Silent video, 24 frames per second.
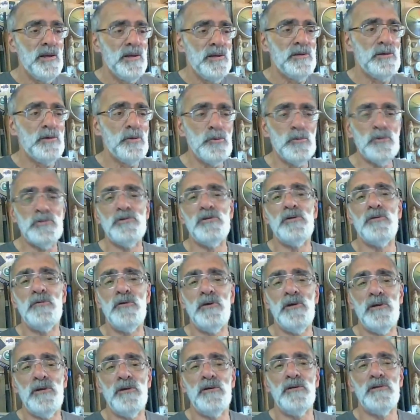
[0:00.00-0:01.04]
Yorkshire
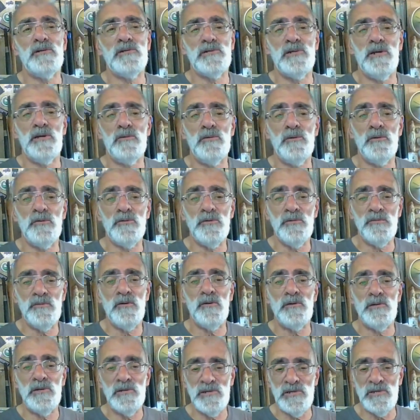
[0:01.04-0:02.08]
grit cuts down on the
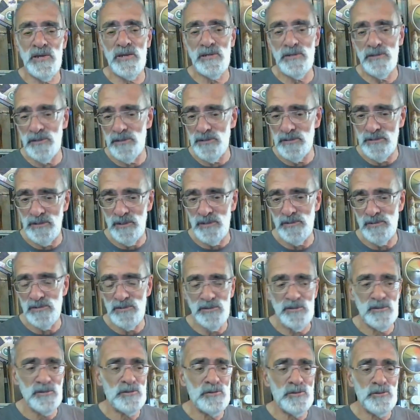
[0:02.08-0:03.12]
fine sanding dust
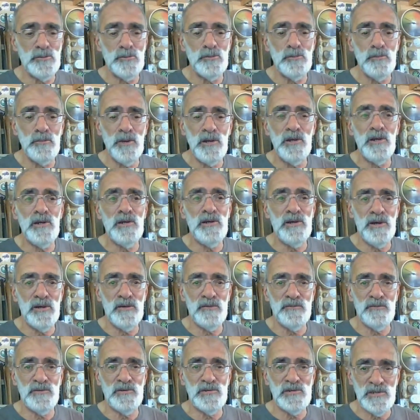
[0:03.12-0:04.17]
because you merely
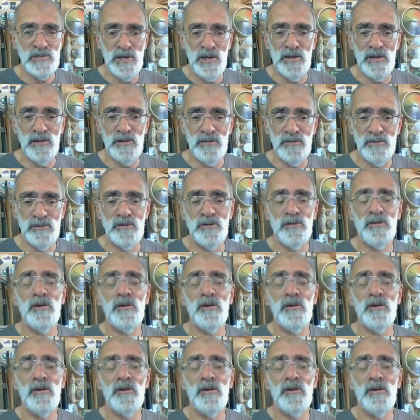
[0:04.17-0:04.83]
have to sand